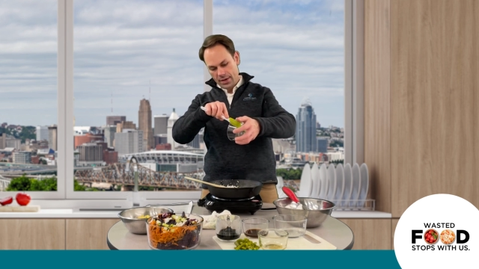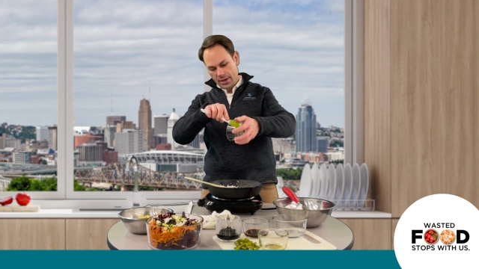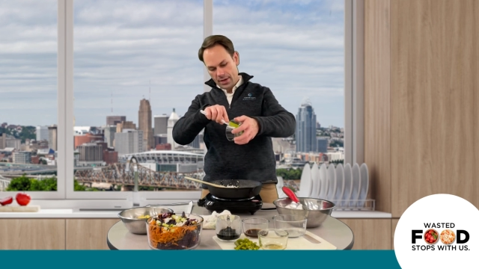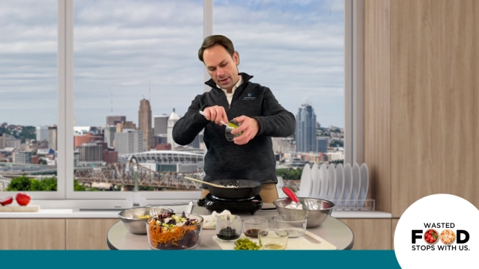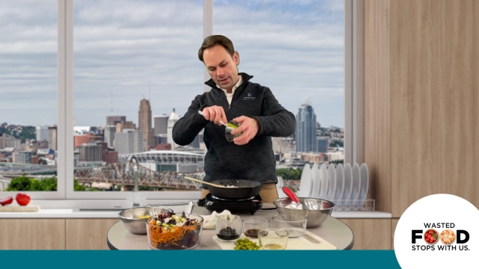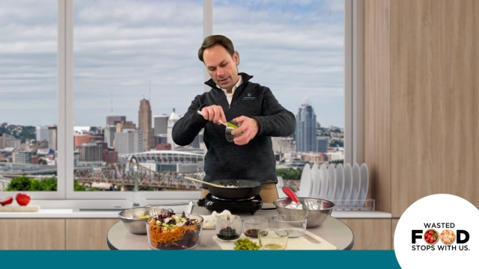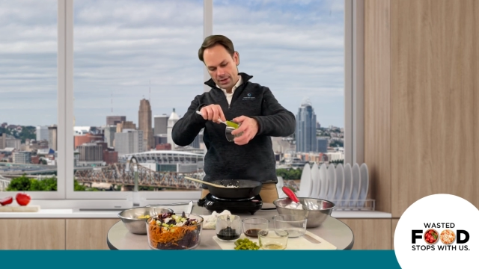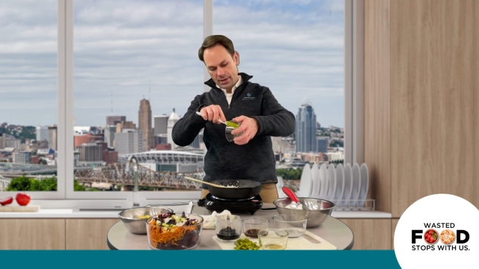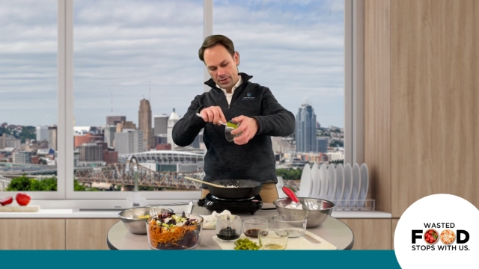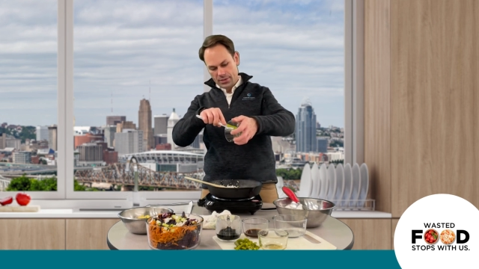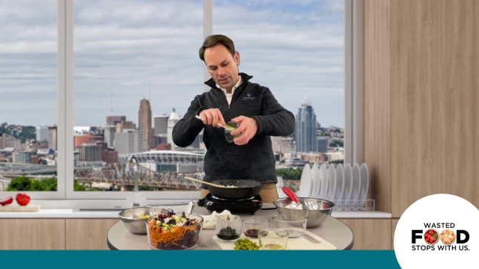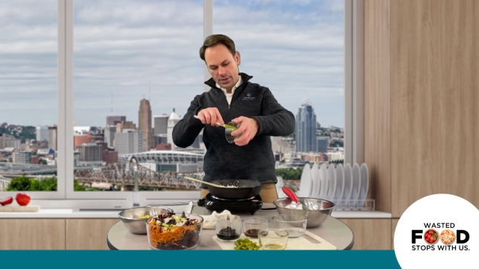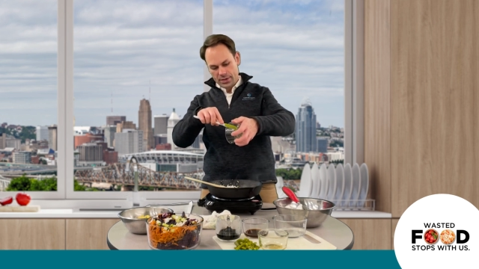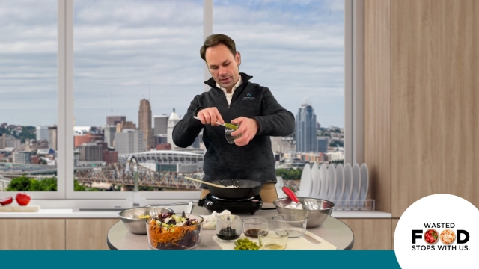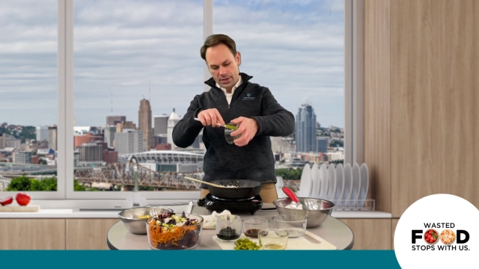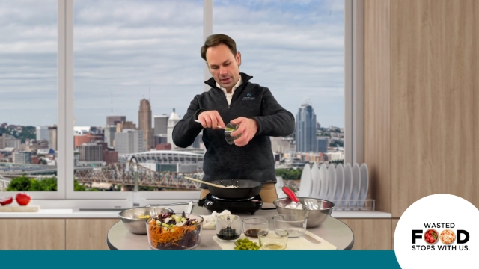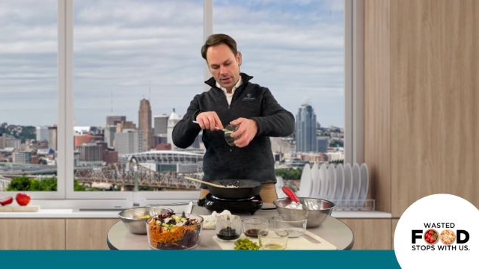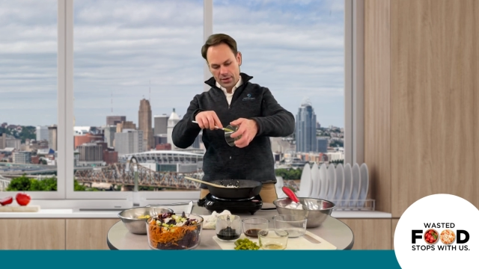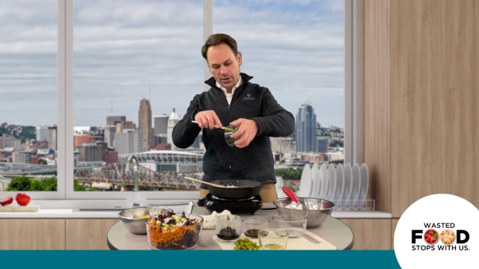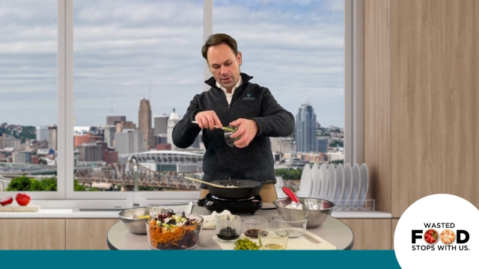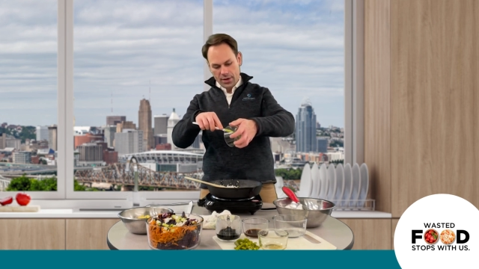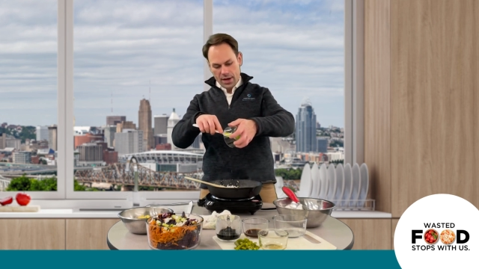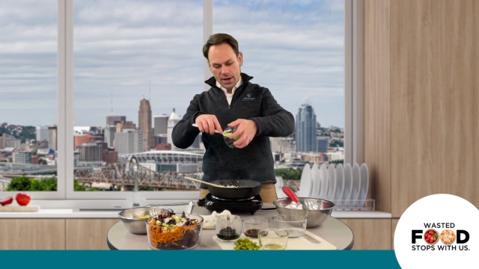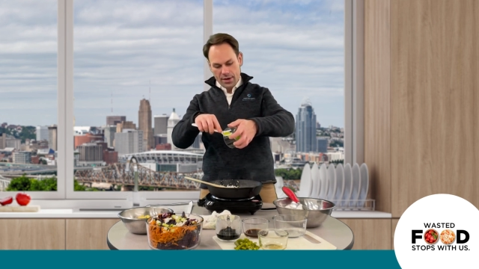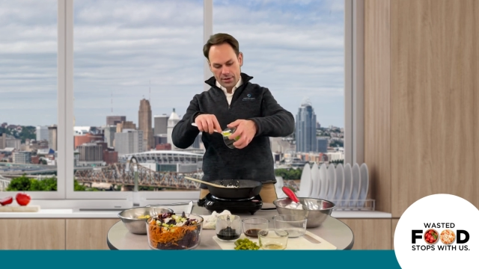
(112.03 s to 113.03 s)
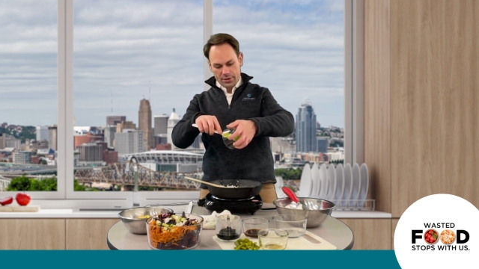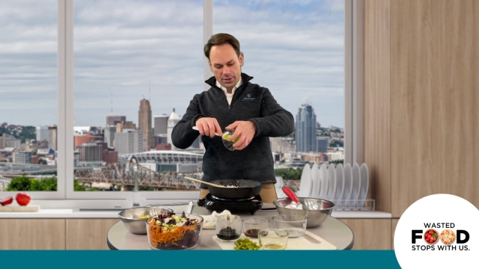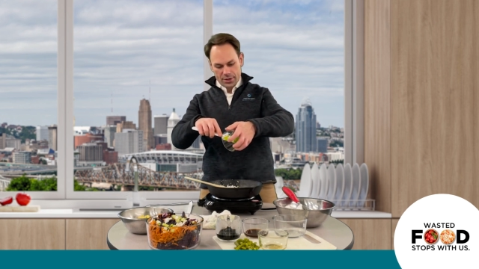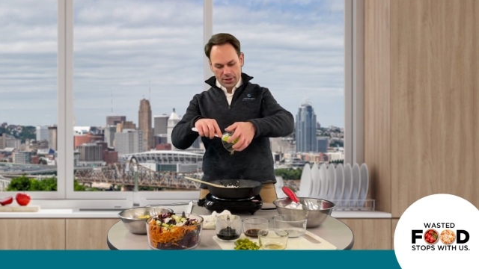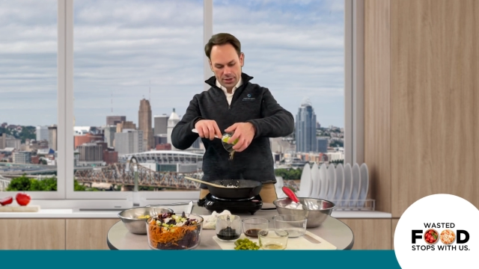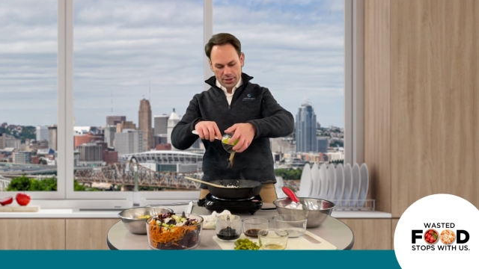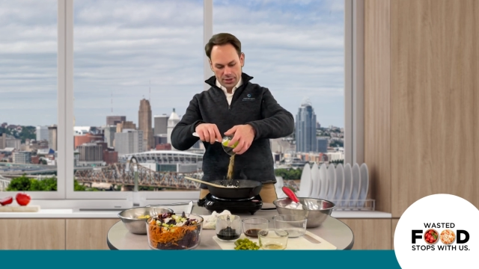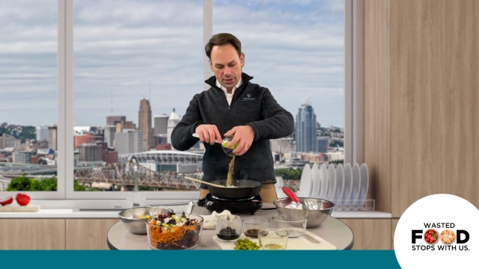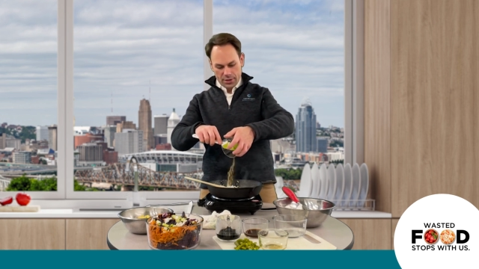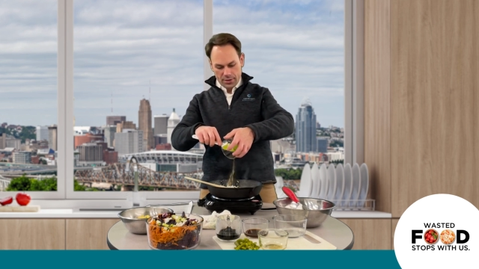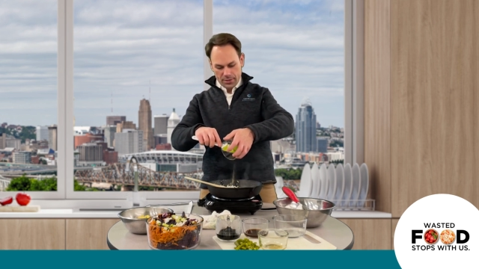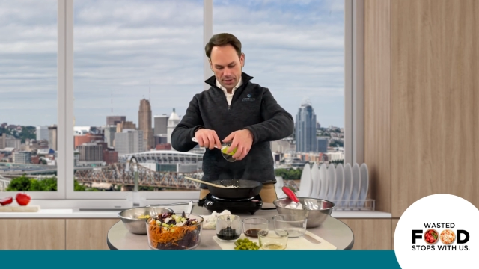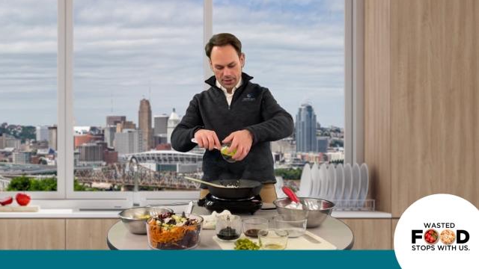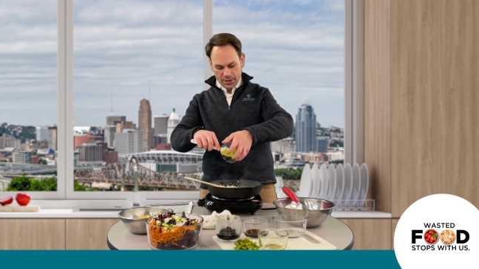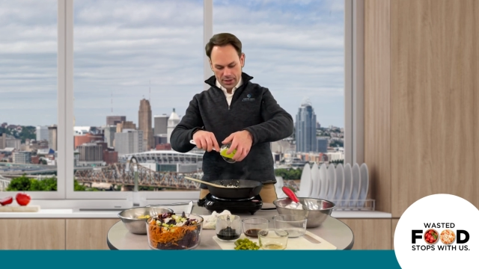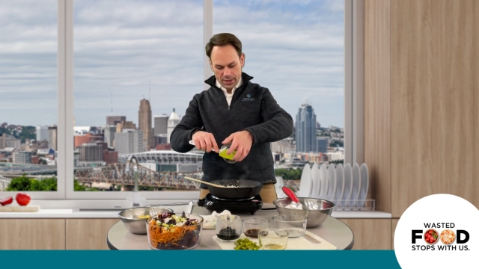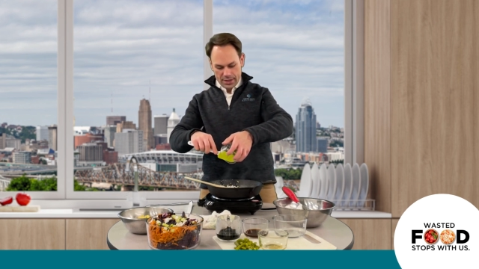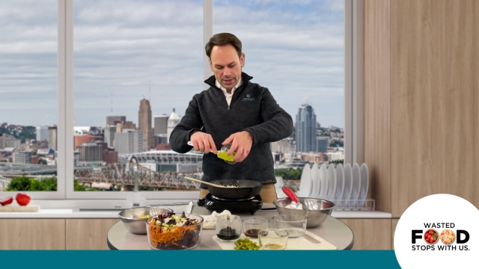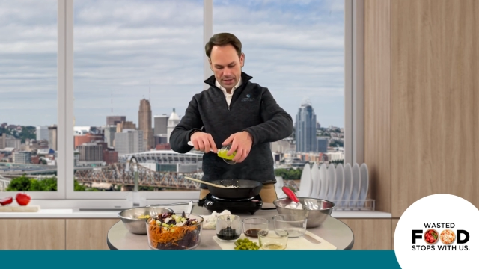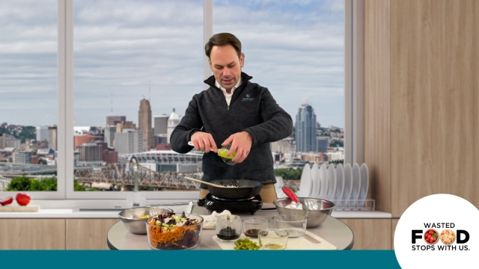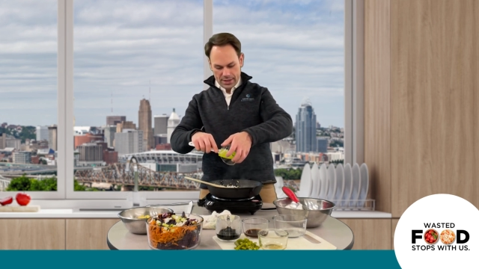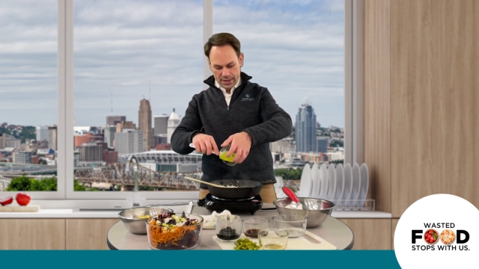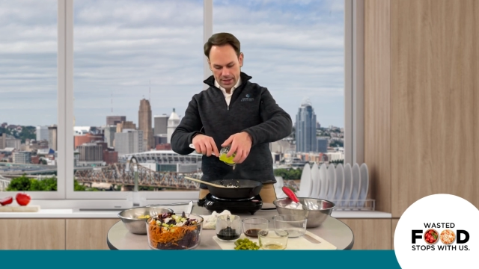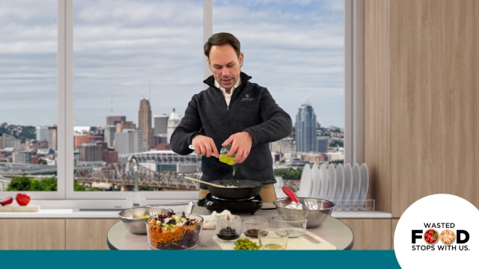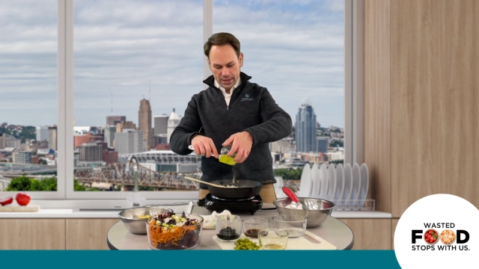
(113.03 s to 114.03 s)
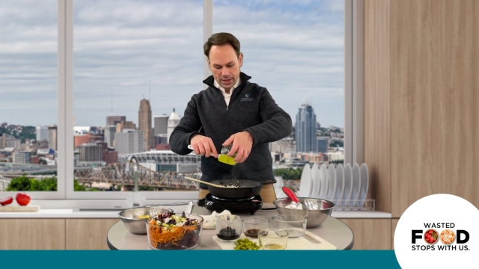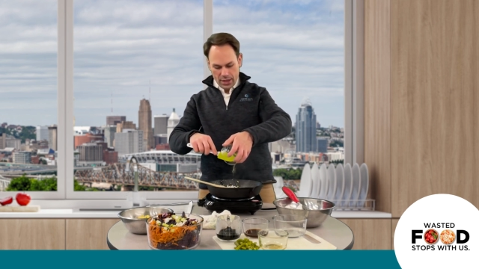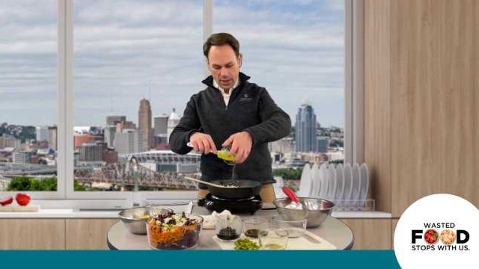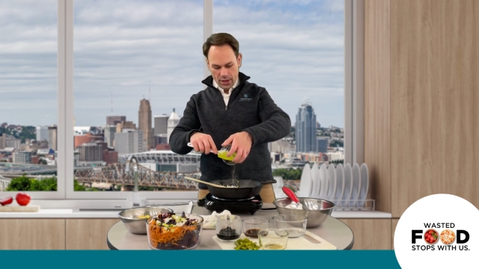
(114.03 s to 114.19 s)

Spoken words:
since we're using ground ginger, we just need